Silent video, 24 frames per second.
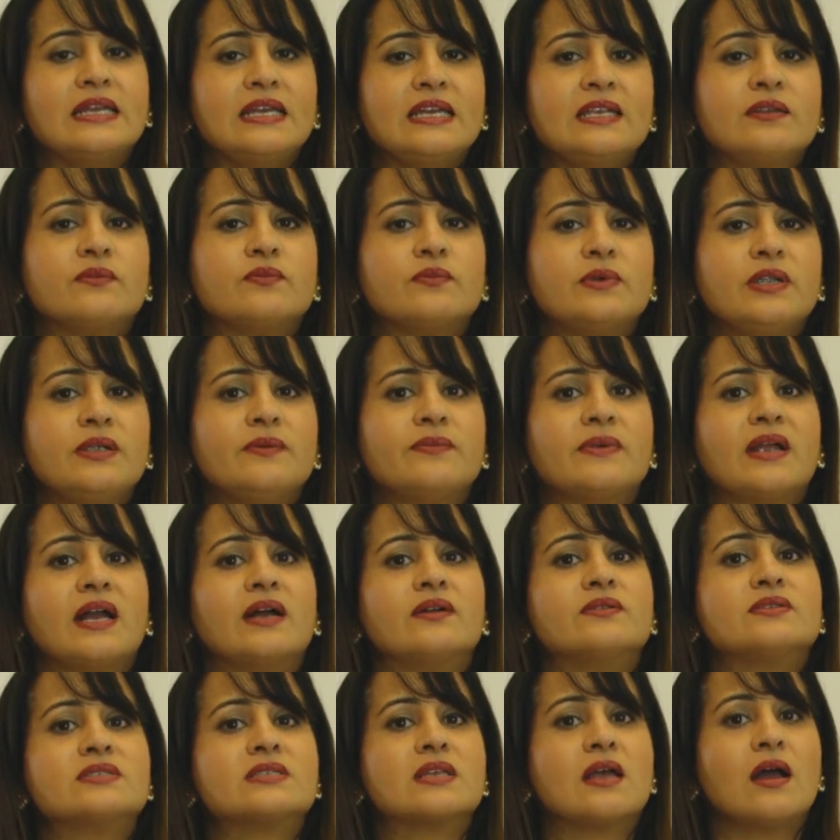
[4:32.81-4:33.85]
It
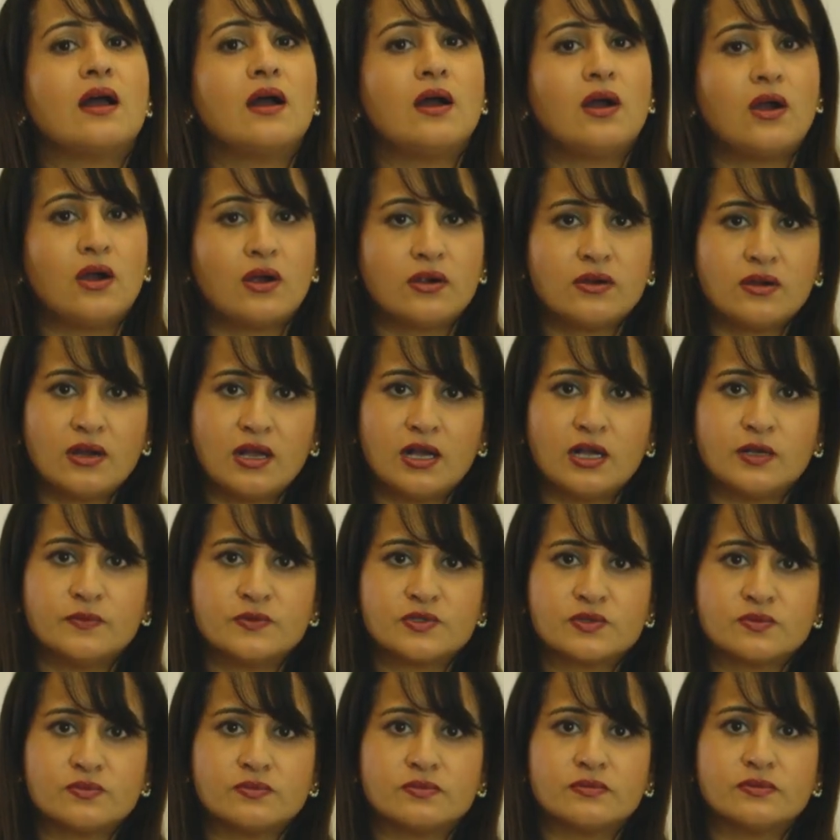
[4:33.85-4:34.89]
reroutes our
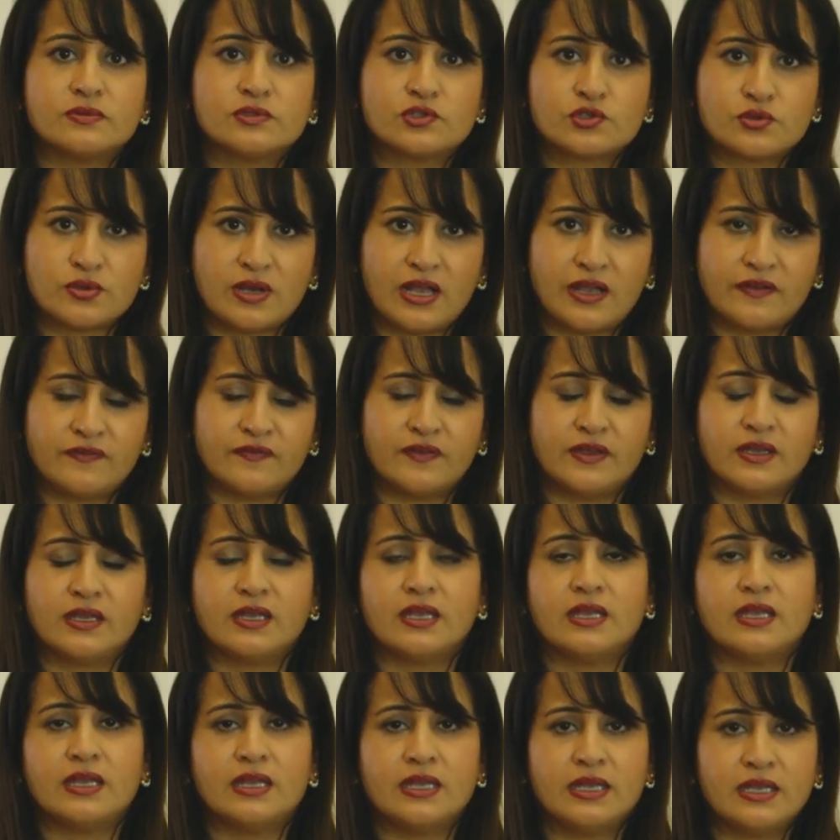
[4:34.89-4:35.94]
hub's traffic